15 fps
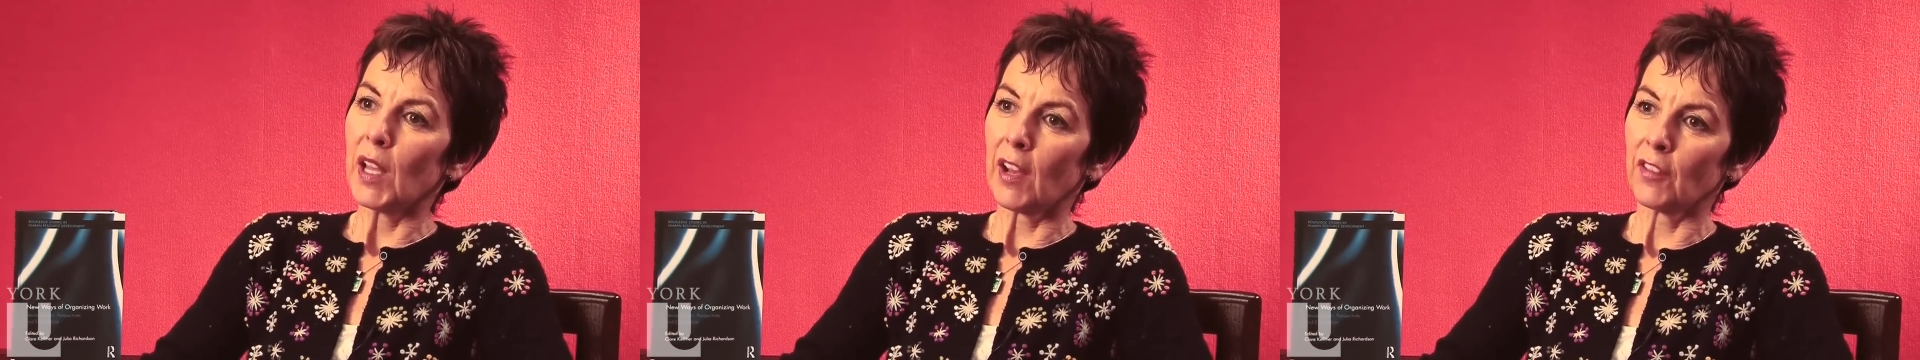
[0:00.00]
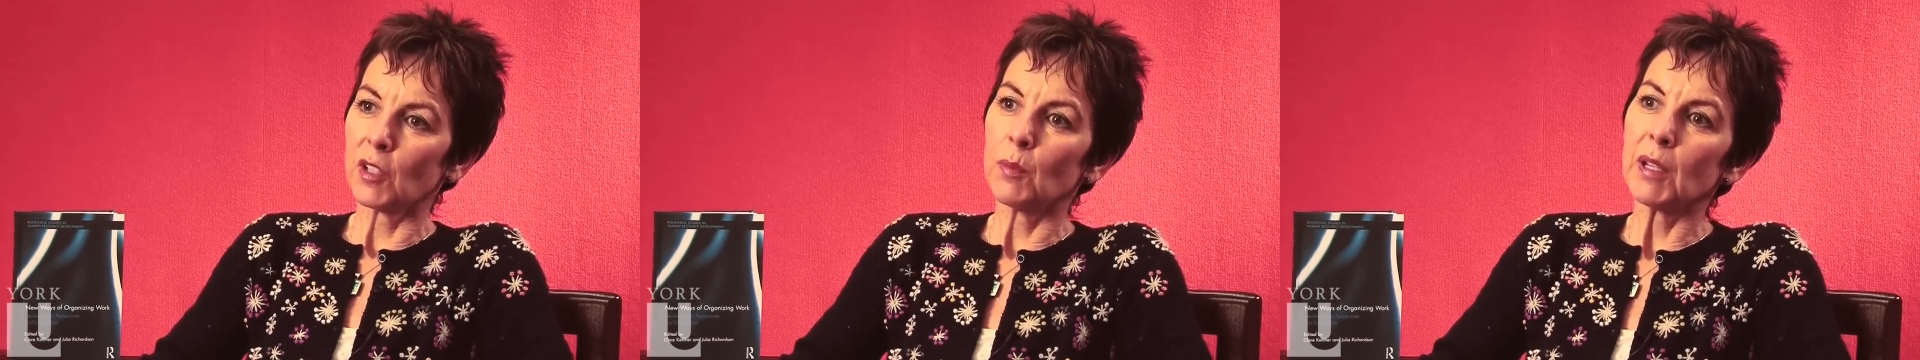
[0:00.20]

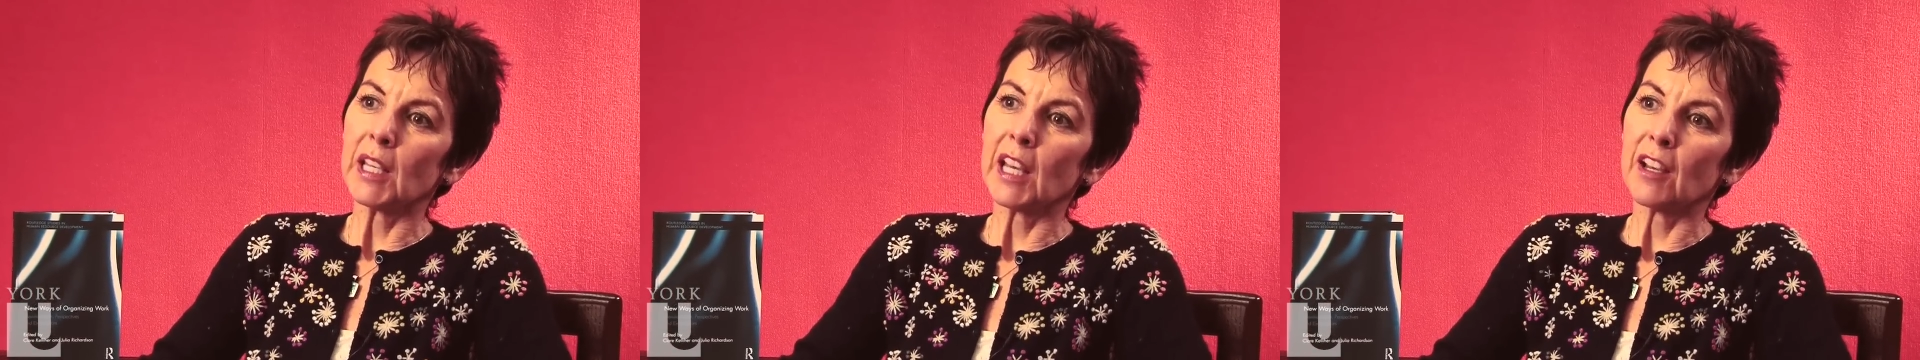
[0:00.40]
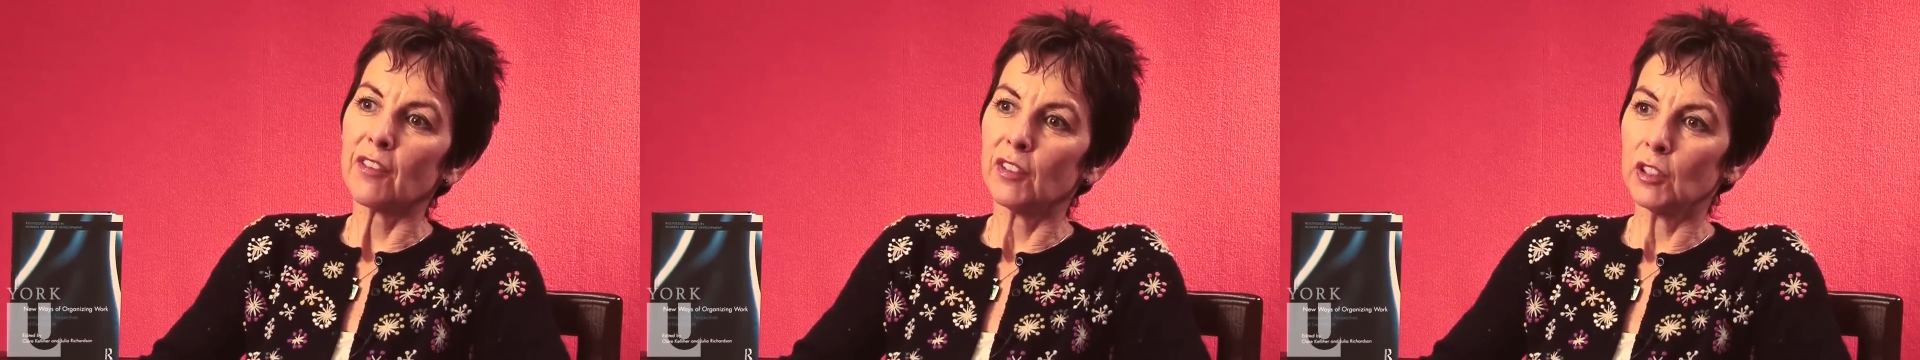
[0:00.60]
have to be
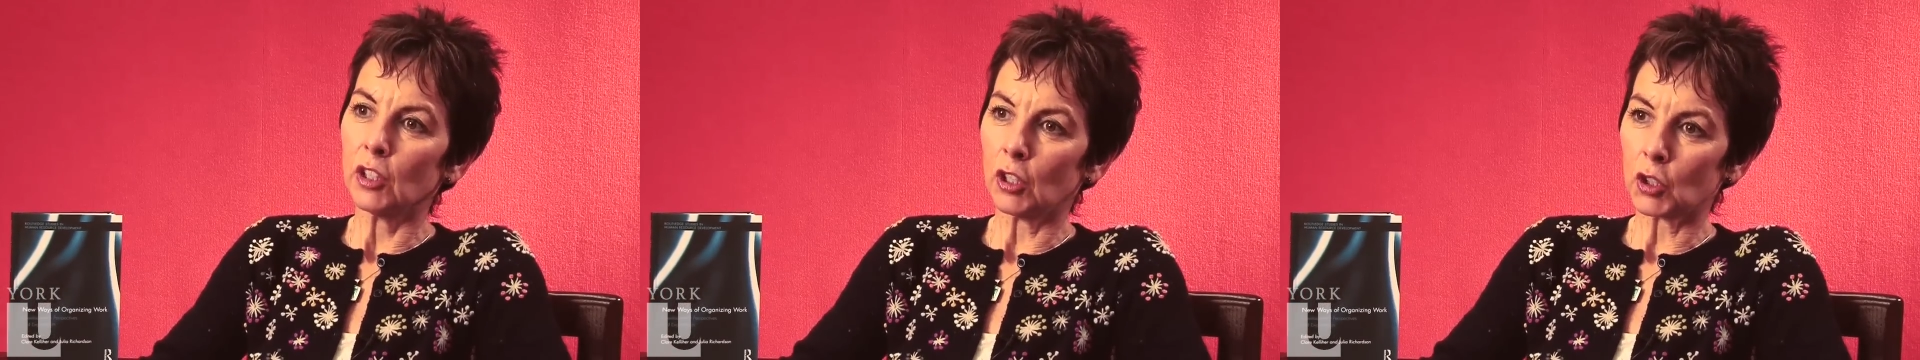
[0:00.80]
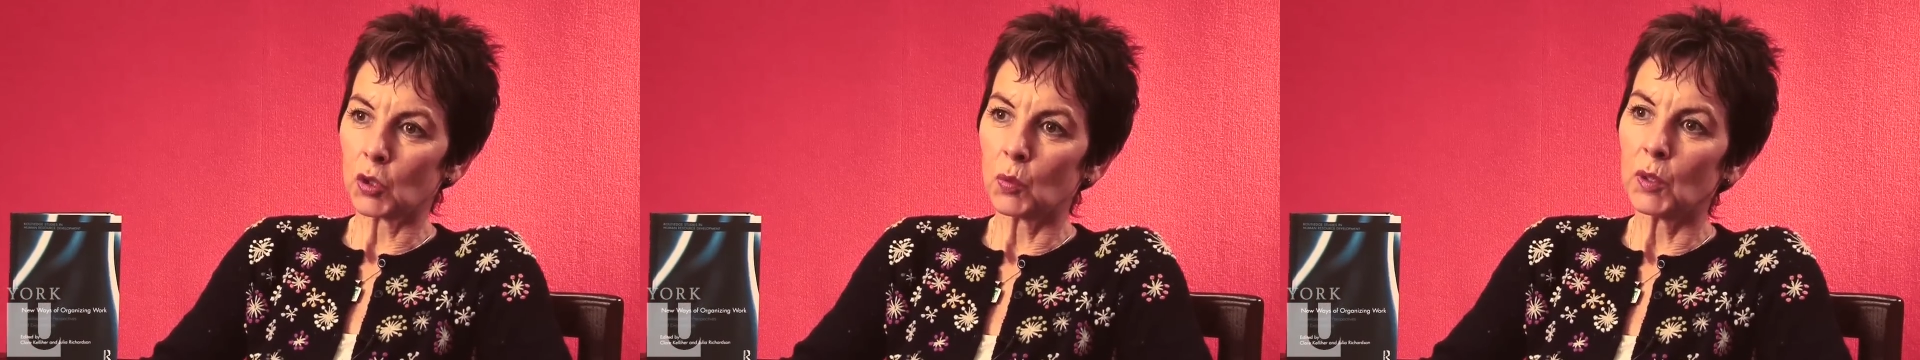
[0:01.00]
careful
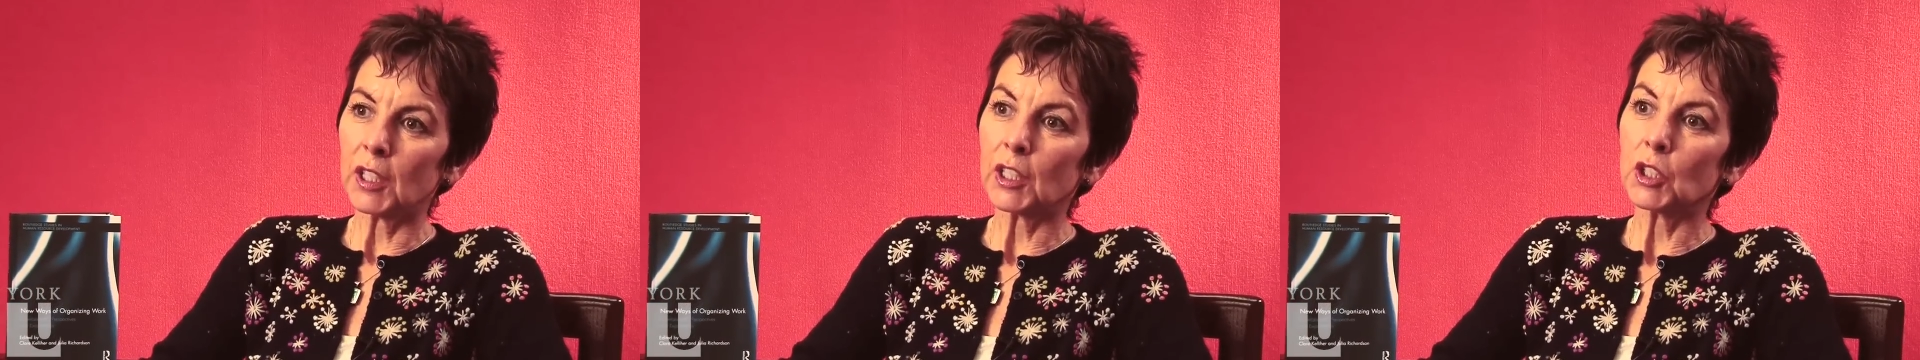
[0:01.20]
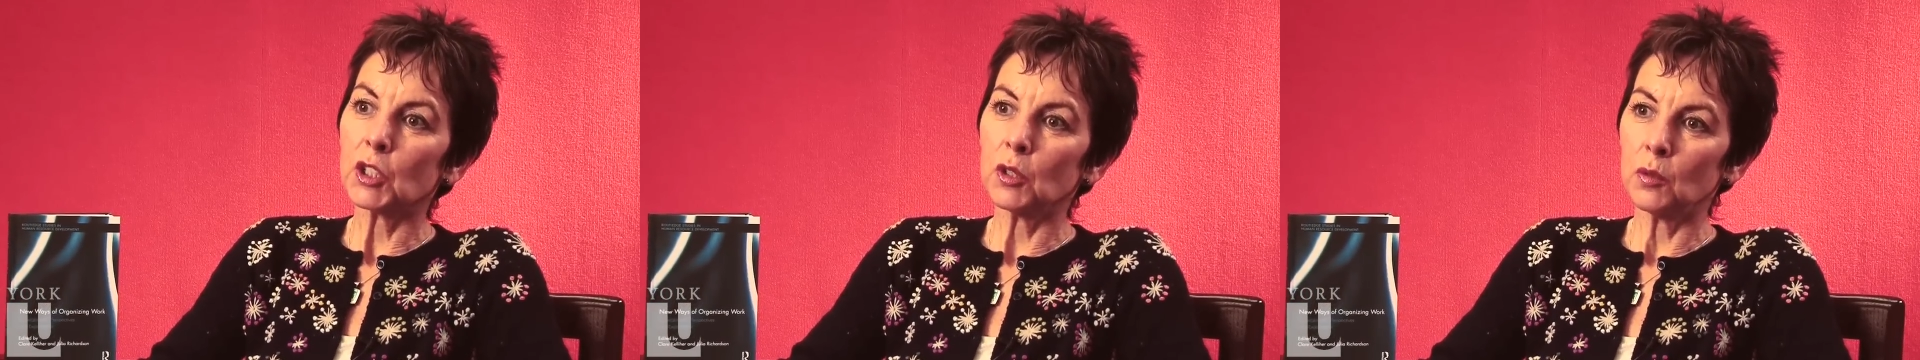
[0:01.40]
not to
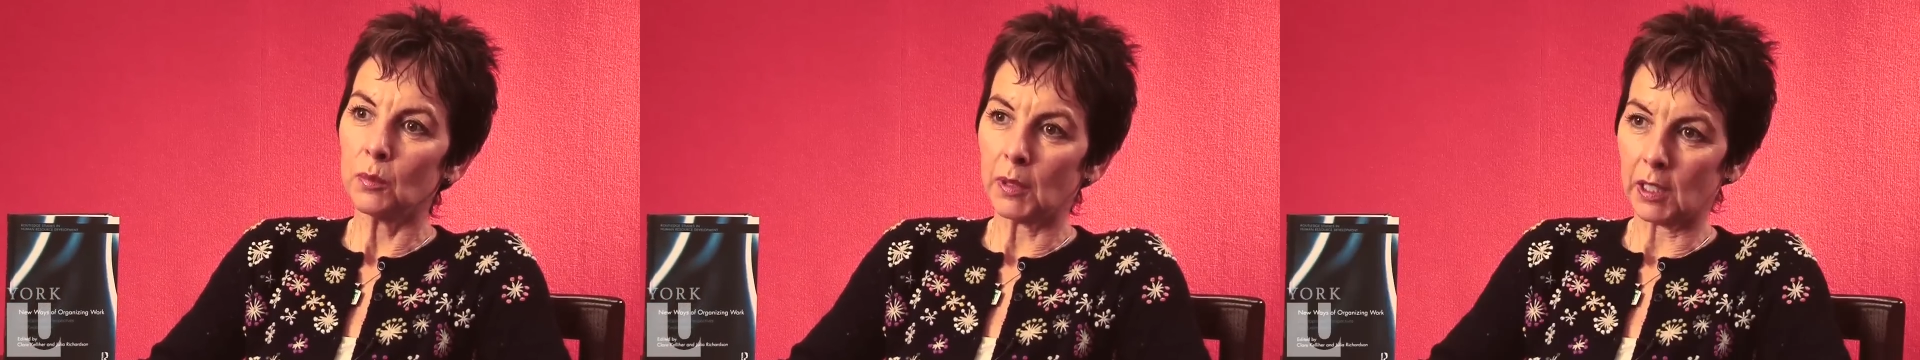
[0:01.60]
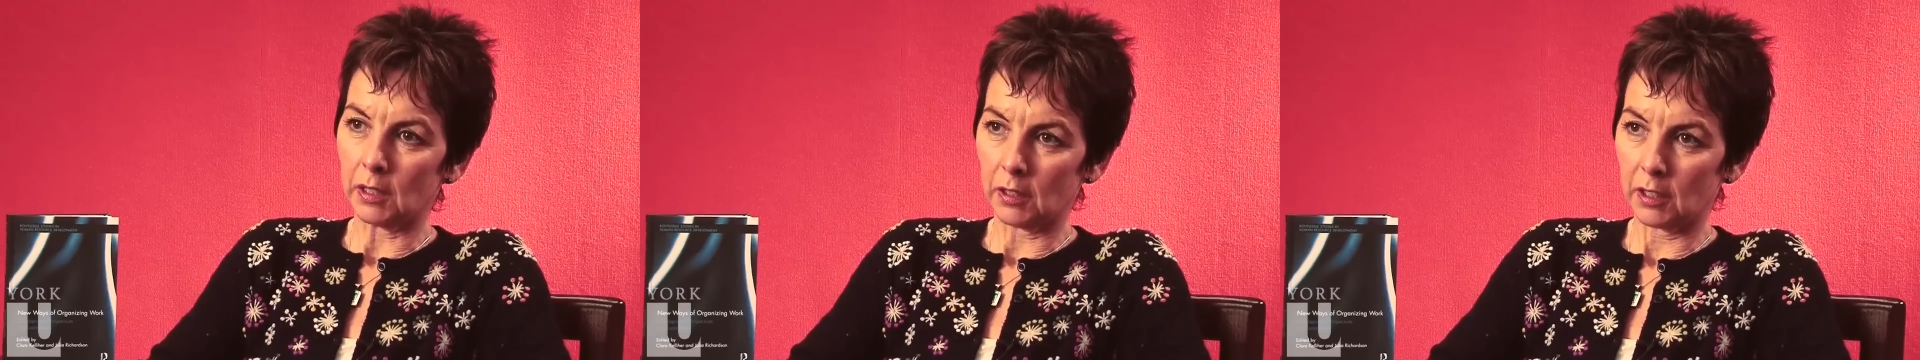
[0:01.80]
work too
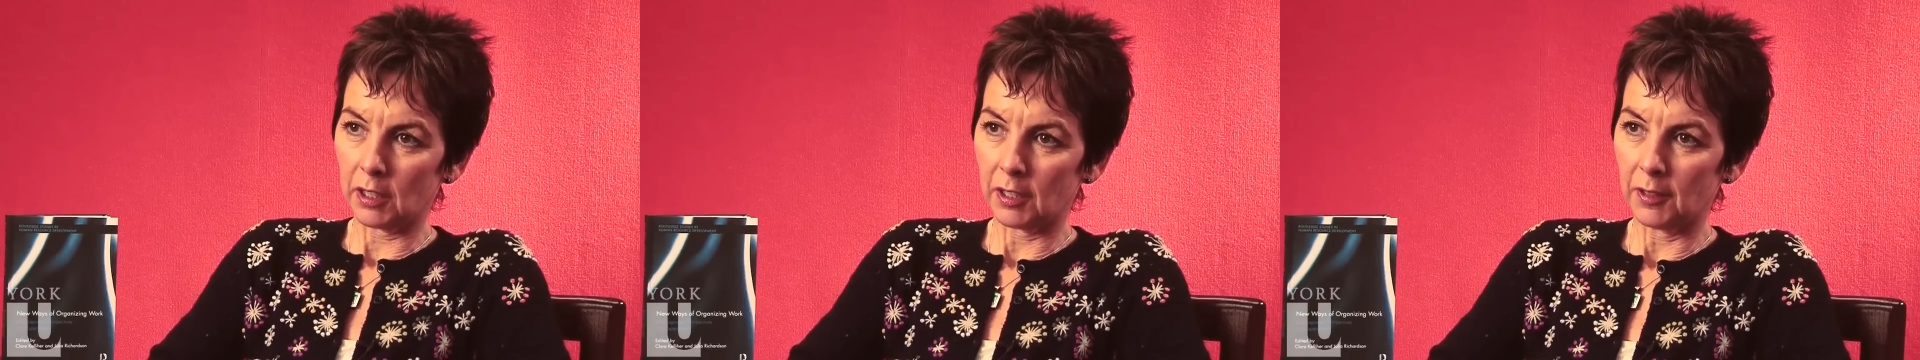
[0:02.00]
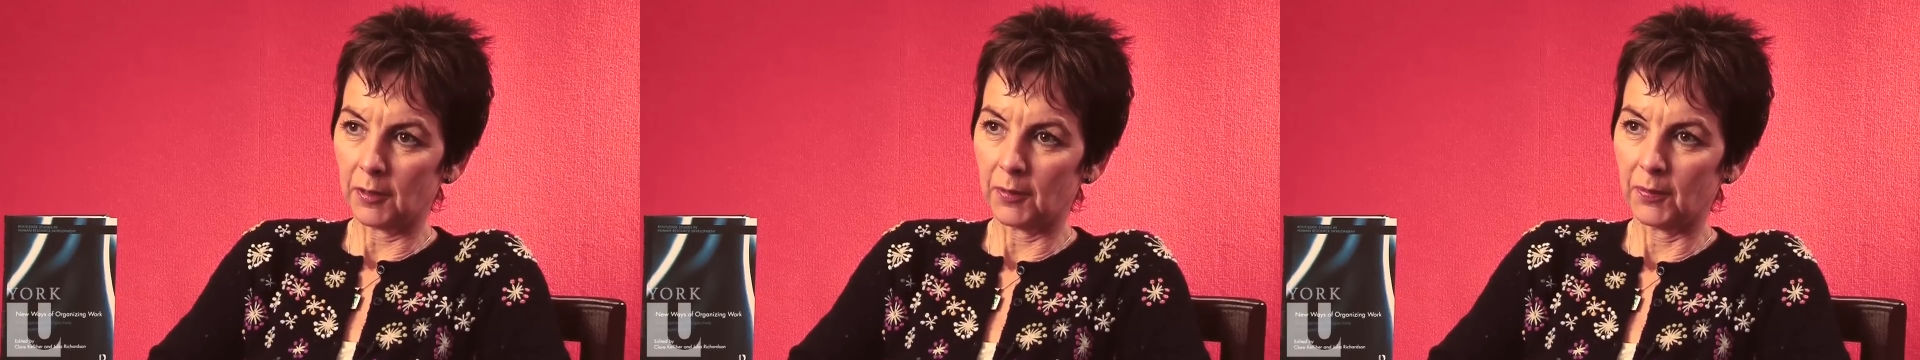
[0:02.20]
much